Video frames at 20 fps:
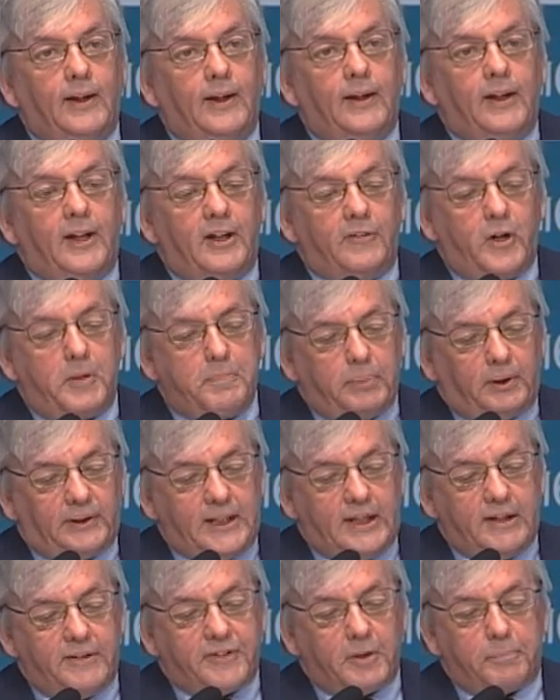If we
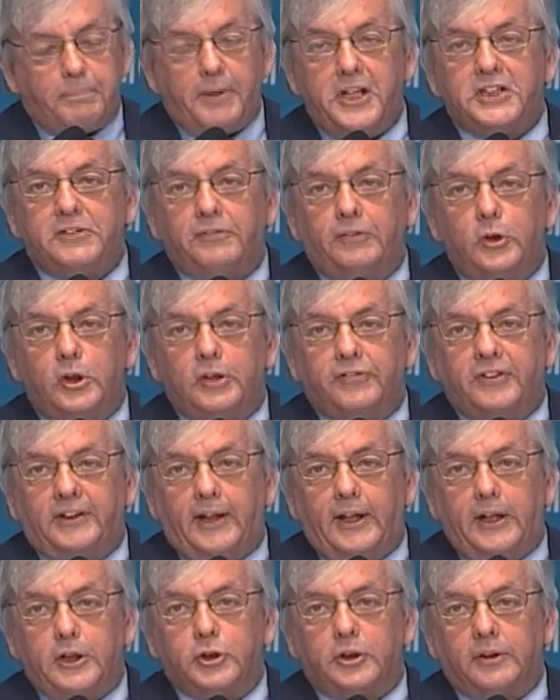believe that peaceful
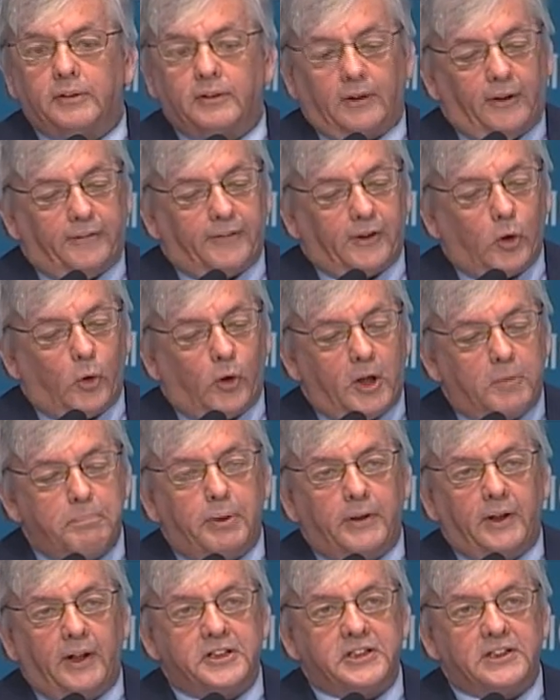unification on the Korean
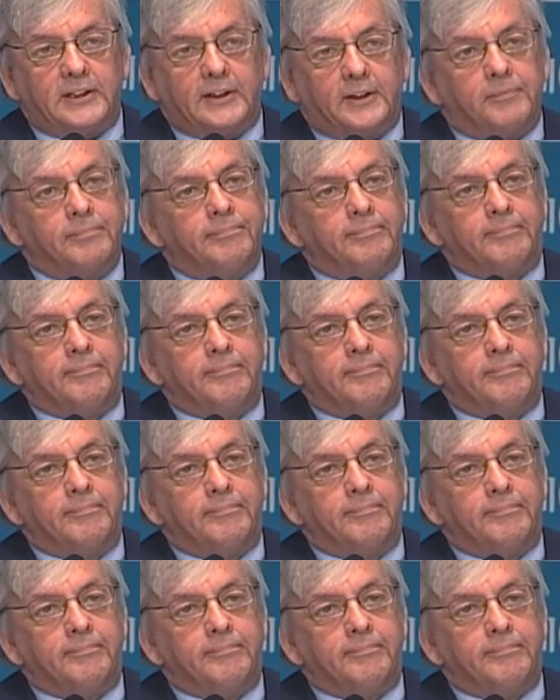Peninsula